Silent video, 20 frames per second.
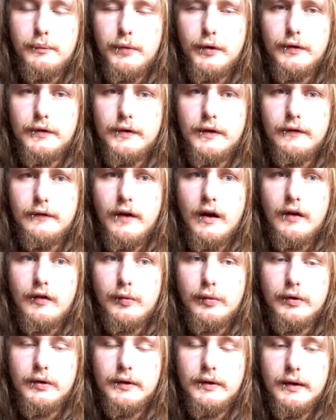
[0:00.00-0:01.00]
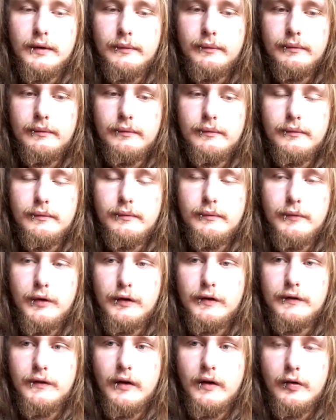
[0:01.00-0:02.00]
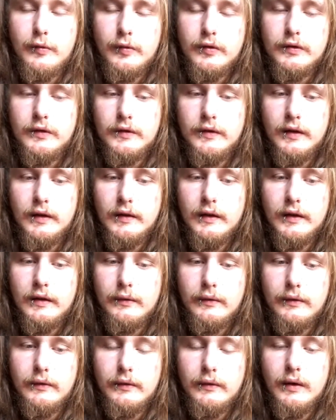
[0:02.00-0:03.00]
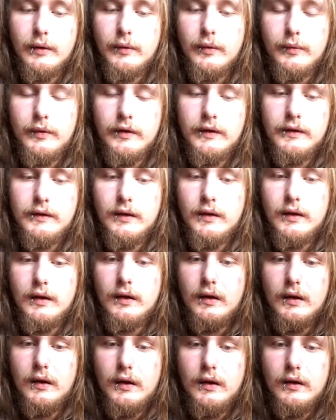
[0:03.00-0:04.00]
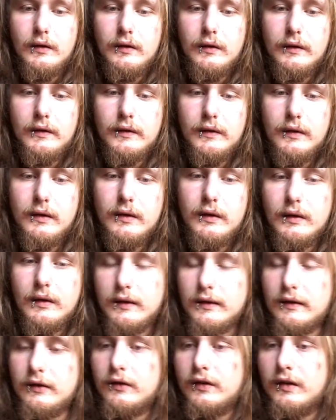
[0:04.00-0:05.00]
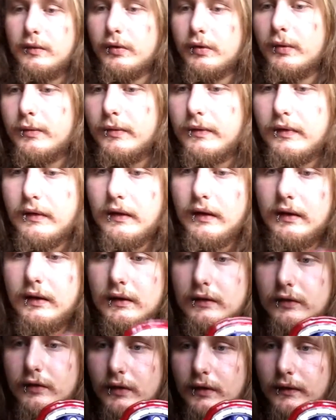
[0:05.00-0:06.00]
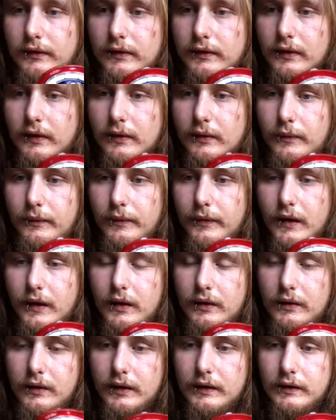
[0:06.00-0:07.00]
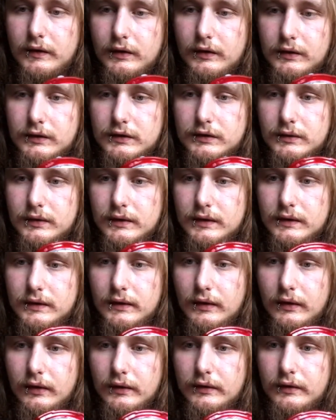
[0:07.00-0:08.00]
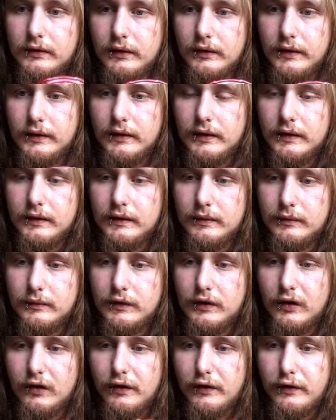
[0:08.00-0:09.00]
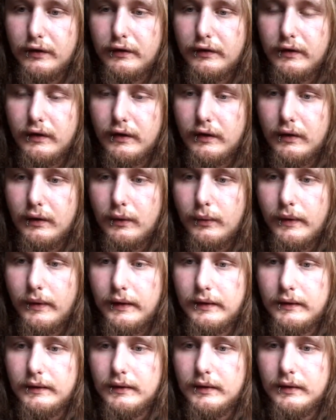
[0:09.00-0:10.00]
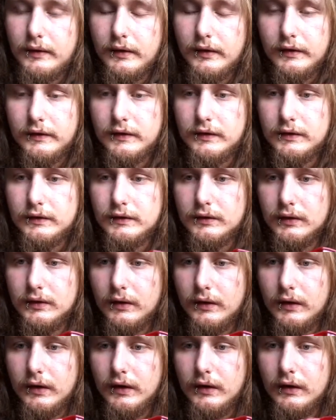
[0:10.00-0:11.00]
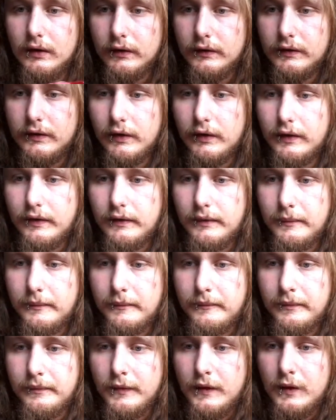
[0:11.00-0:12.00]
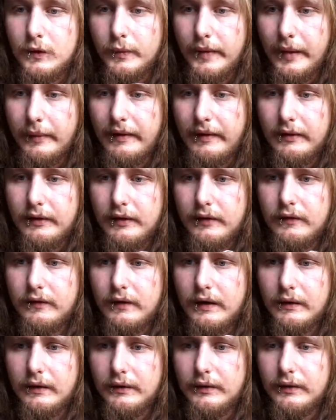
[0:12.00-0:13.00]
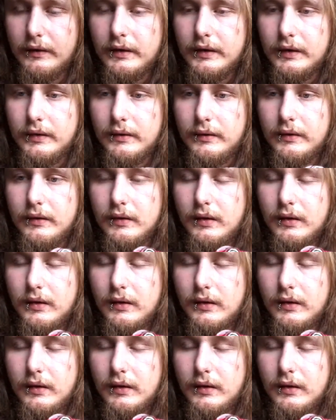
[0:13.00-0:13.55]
Booster variable, yeah, boost variable. I think that that one was. Let's, uh, let's look at the bottom of the uh, drive. So, not entirely sure. This looks like uh, some toxic waste. I'm not too sure. Looks nice. Maybe like a fan or something.